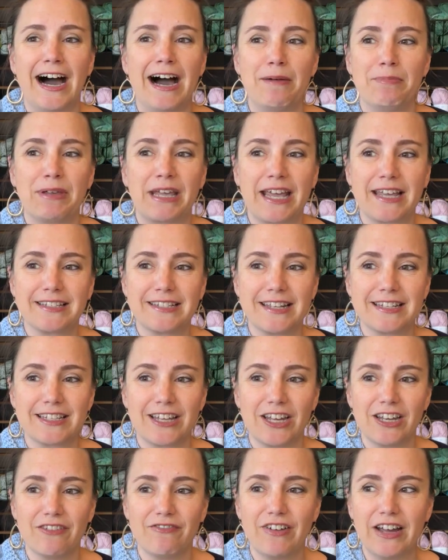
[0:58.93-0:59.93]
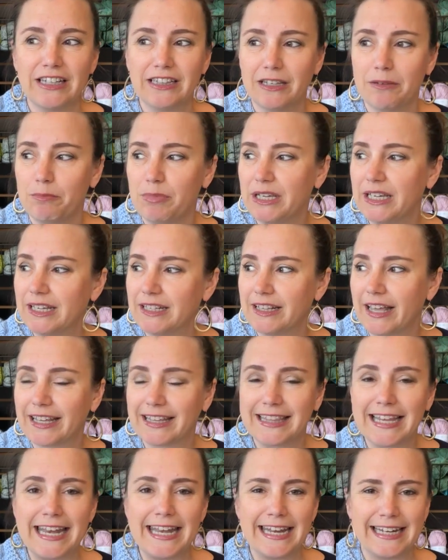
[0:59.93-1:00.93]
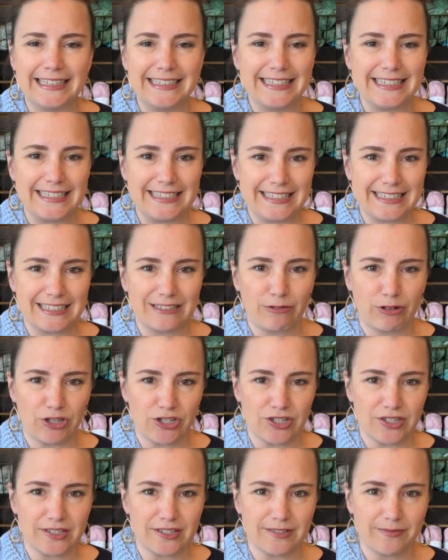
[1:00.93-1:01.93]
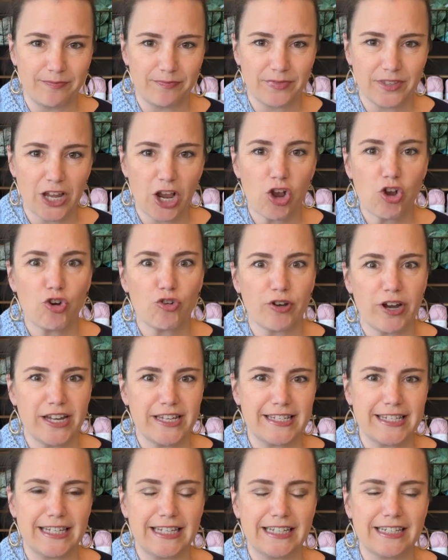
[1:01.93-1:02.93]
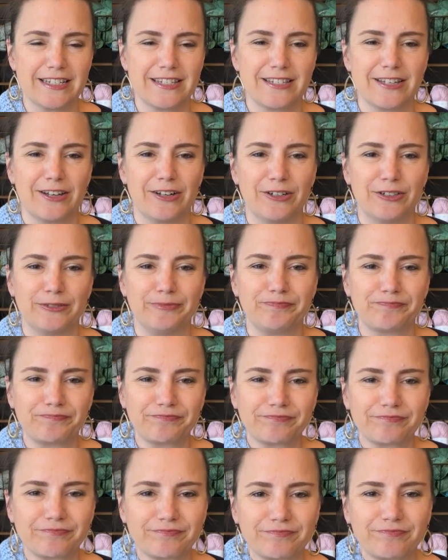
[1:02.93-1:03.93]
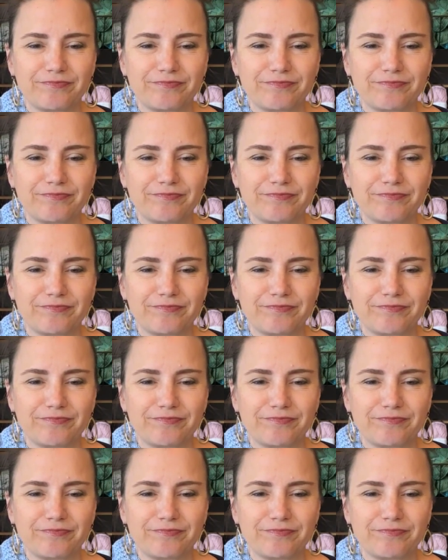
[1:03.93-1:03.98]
uh, because it's going to finally be in like the 90s, which is crazy. So